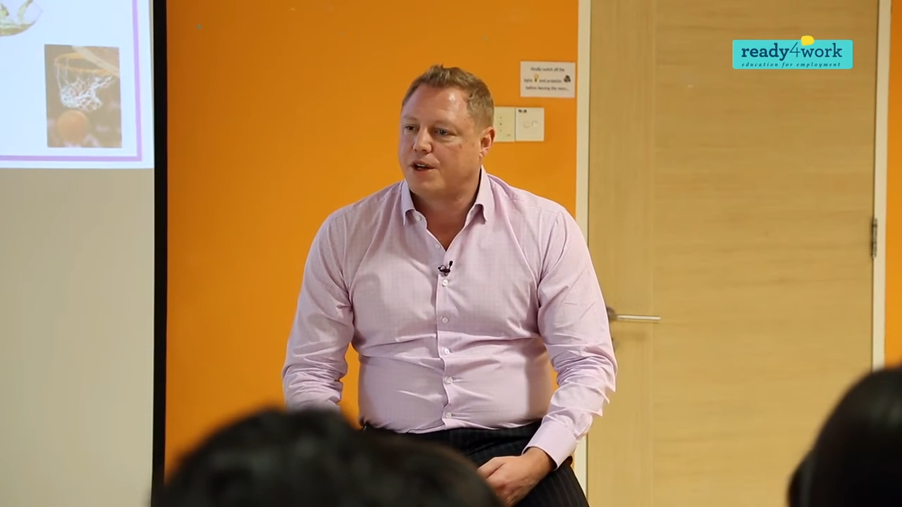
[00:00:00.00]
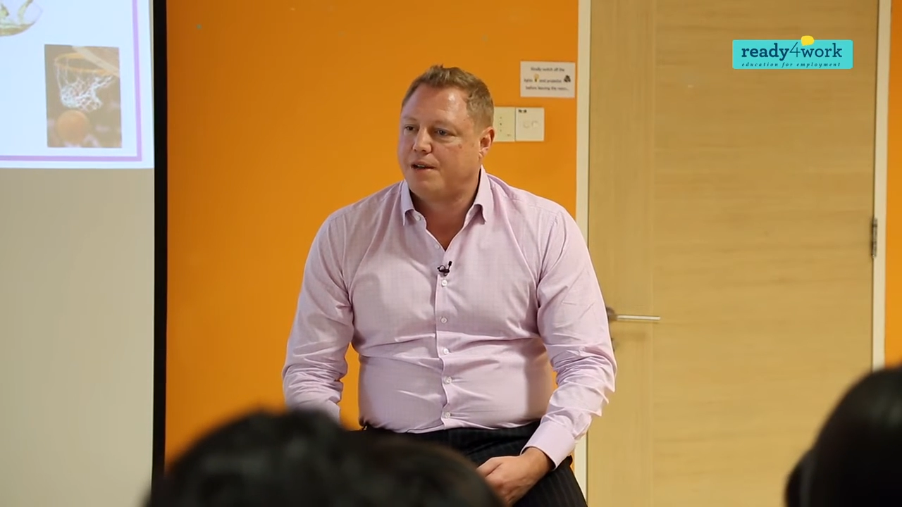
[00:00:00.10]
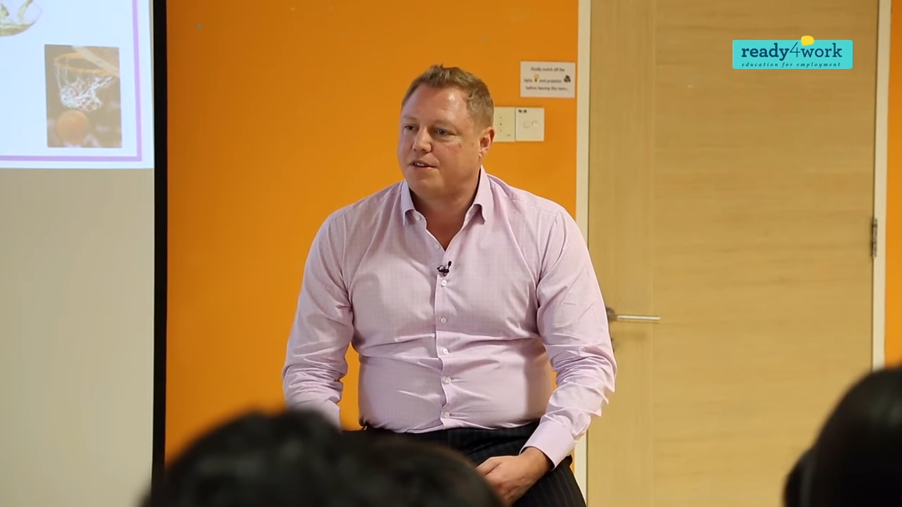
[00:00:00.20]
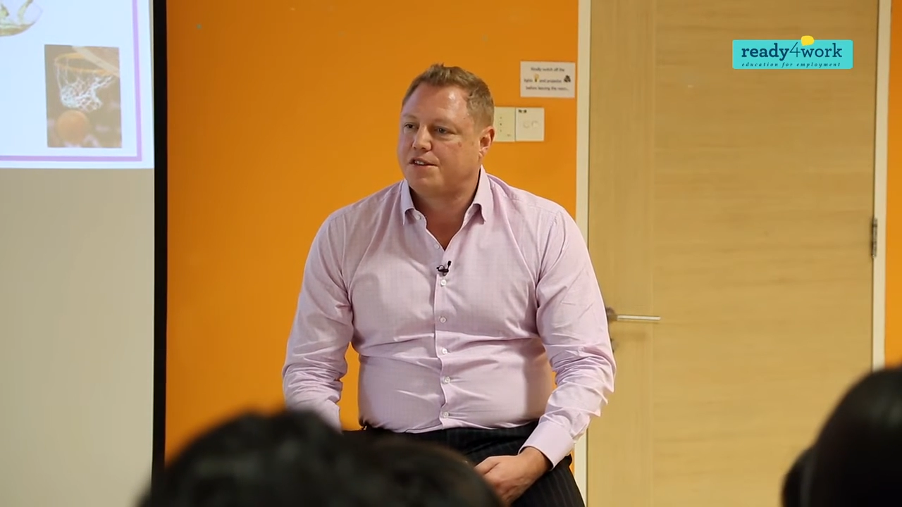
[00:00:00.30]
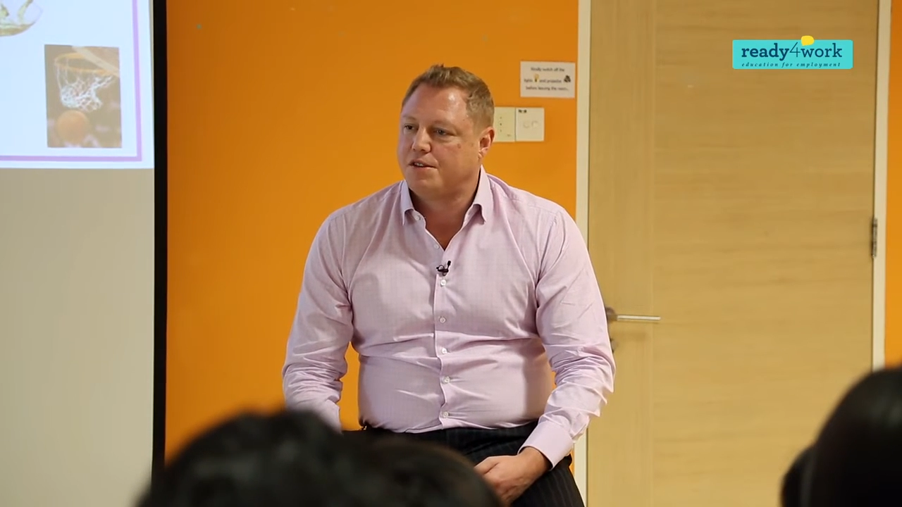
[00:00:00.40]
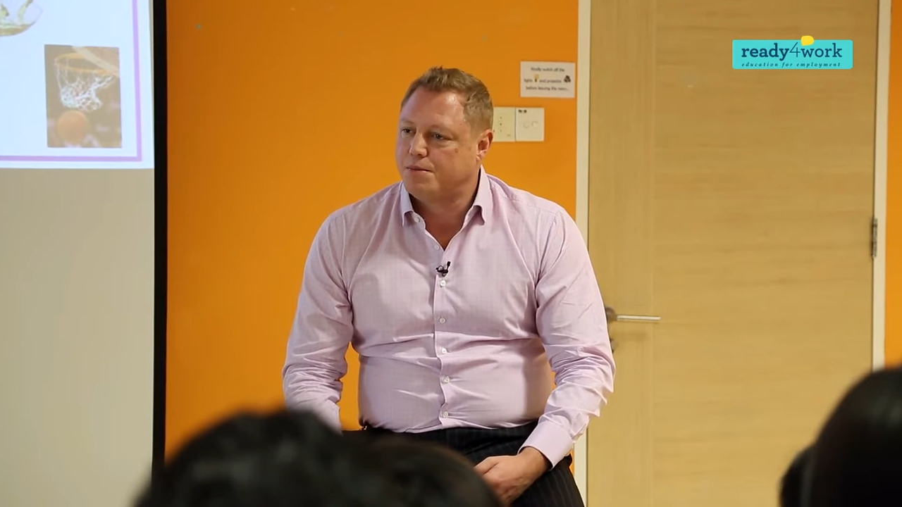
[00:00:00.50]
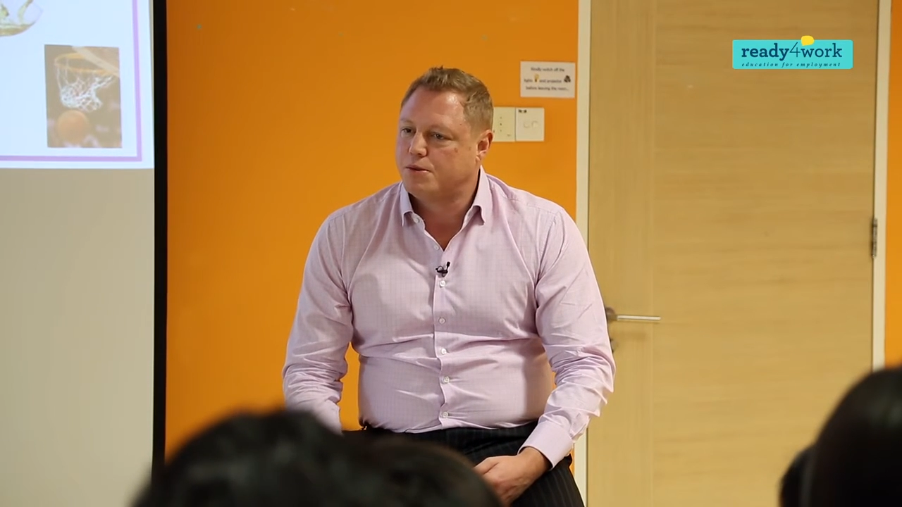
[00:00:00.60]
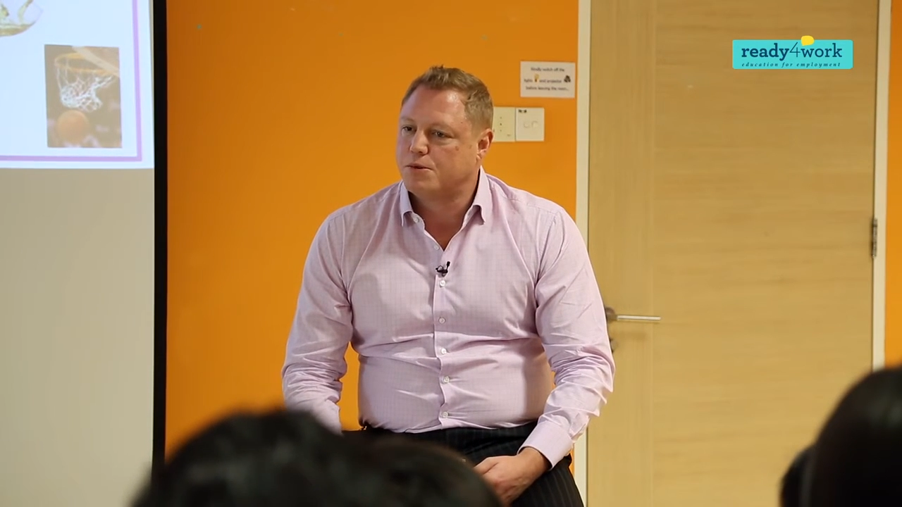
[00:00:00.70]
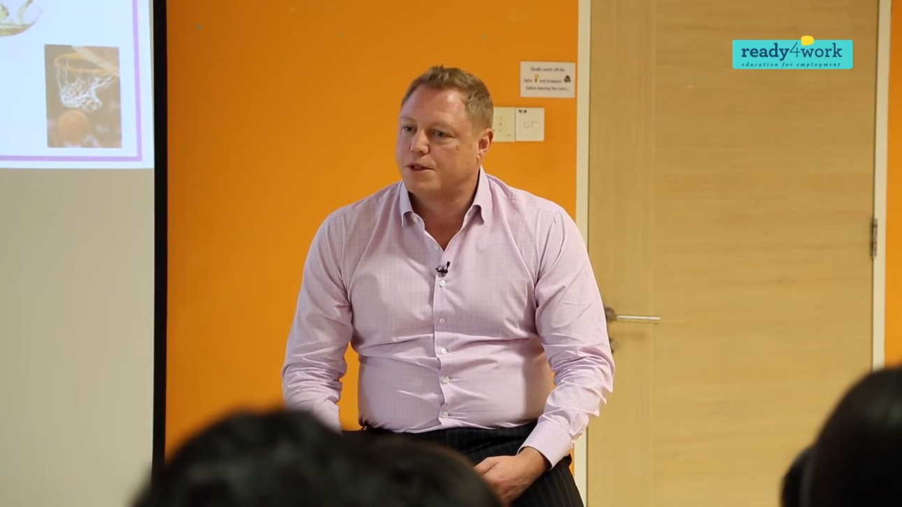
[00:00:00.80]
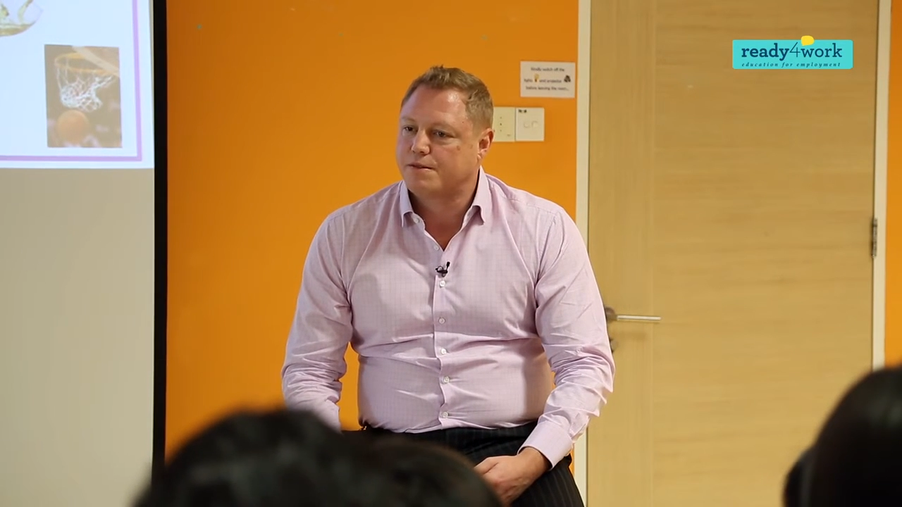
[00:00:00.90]
got to have a
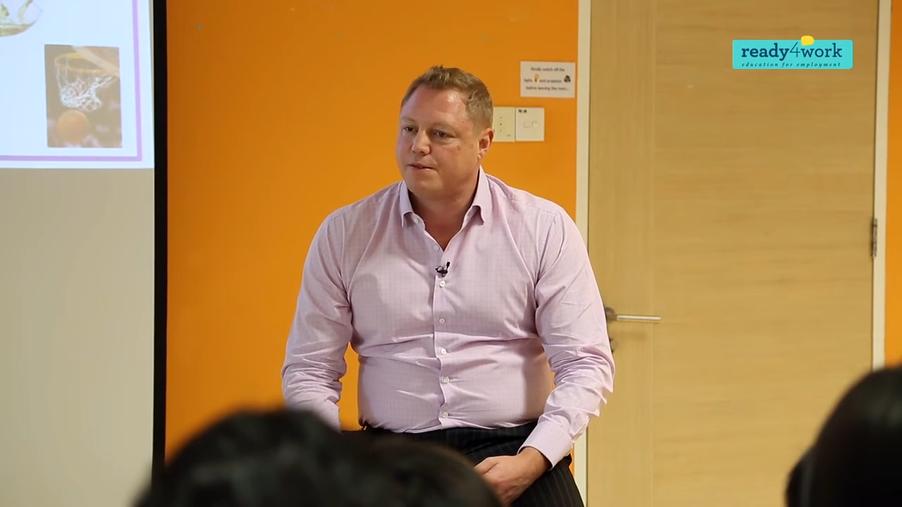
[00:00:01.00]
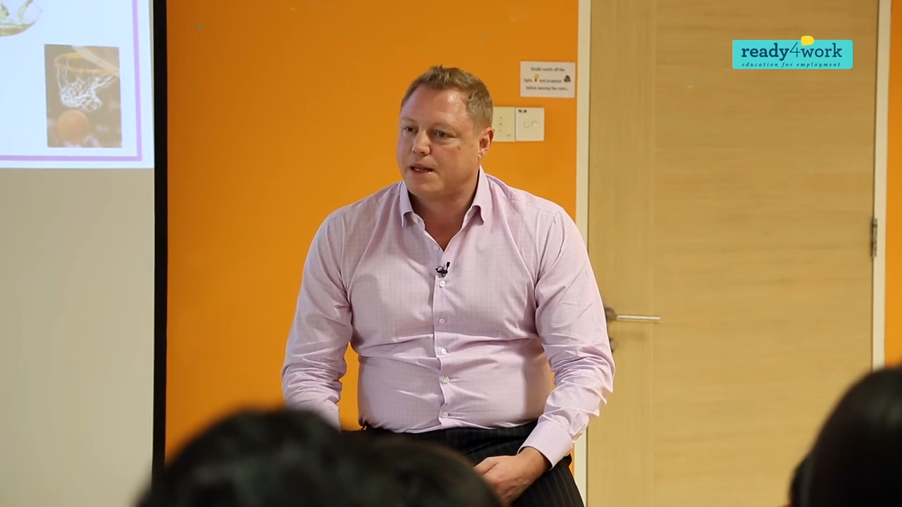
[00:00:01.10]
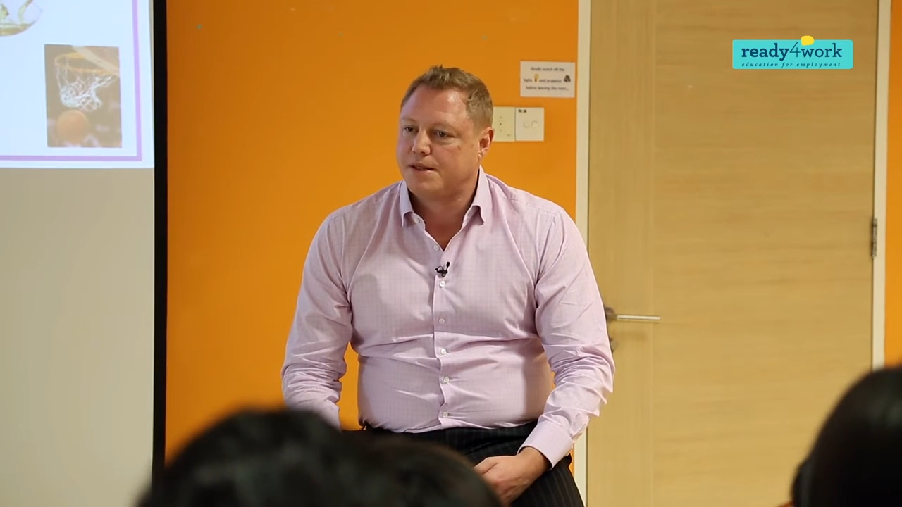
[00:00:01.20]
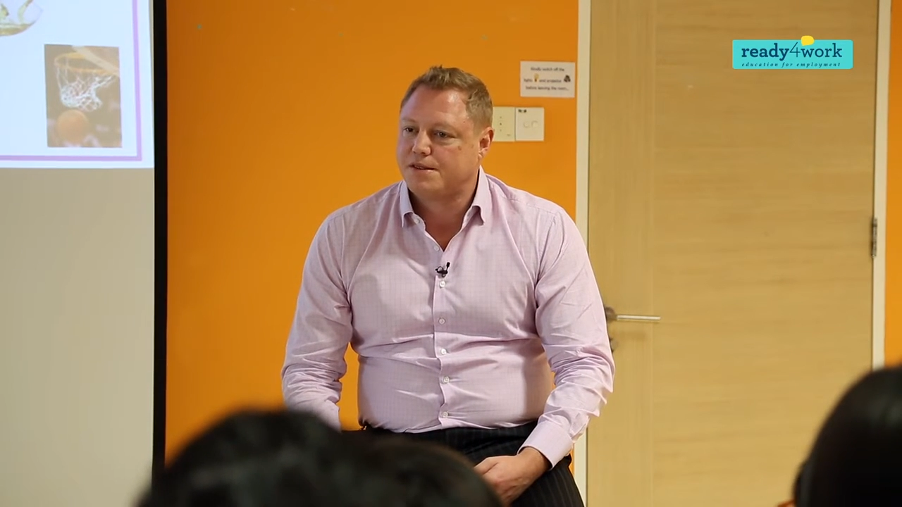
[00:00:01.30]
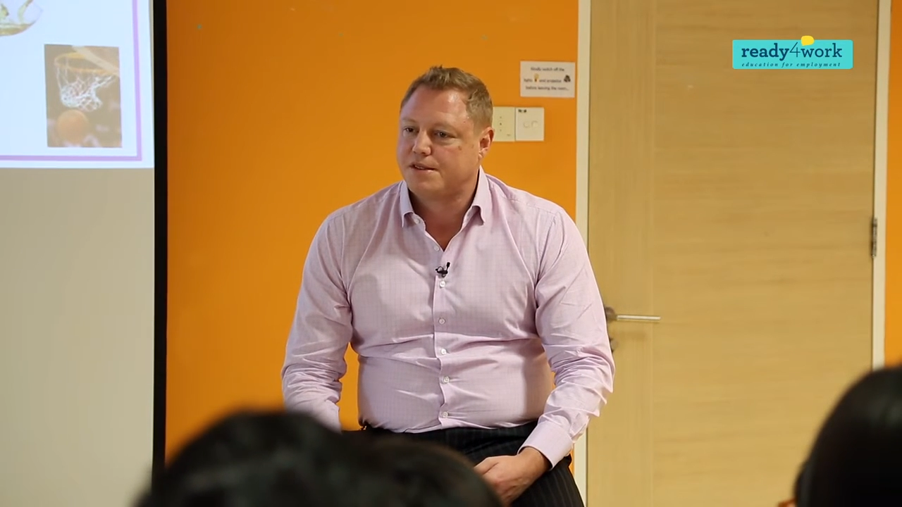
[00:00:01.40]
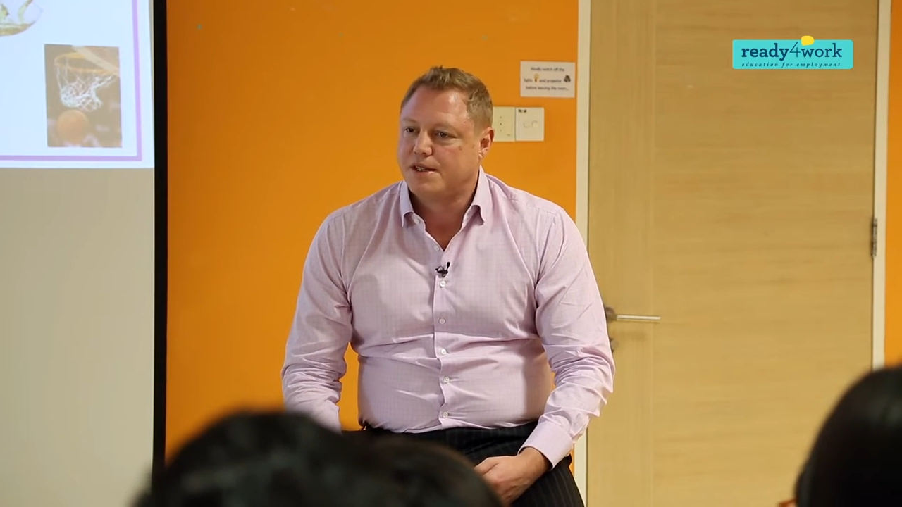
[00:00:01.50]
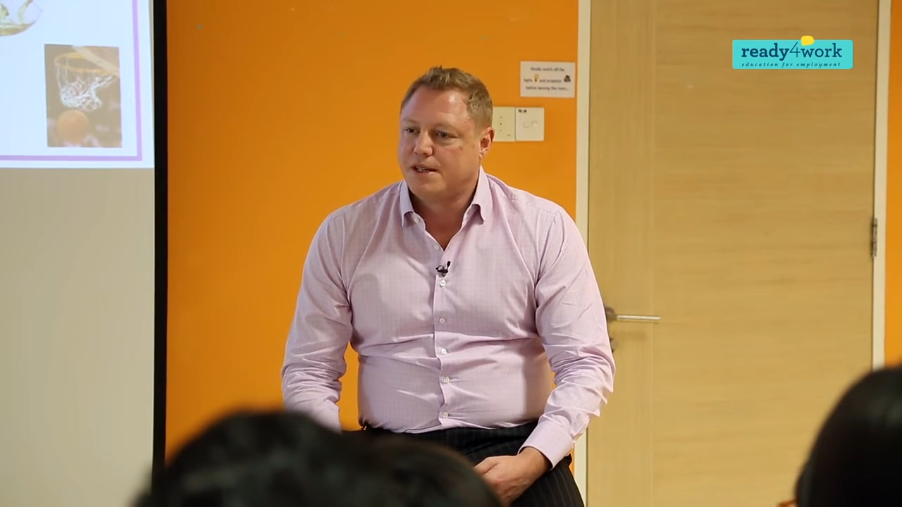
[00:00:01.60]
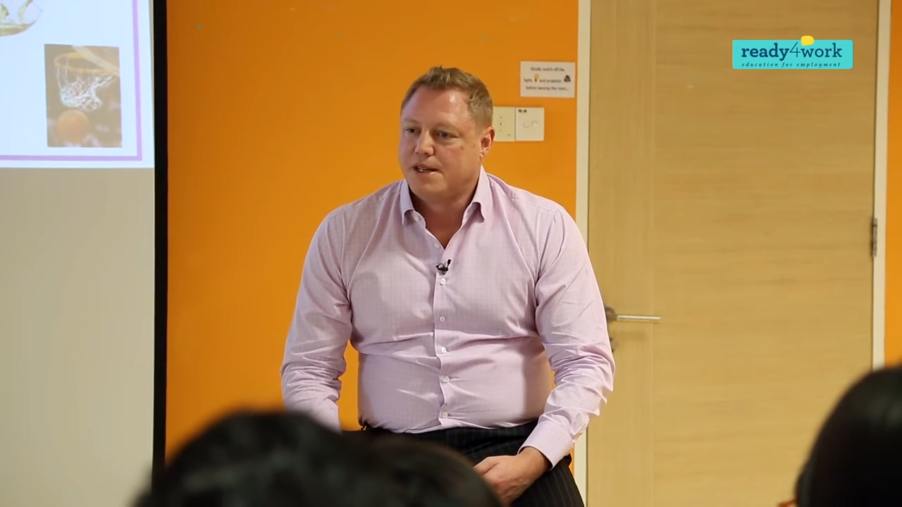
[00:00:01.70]
simple workplace.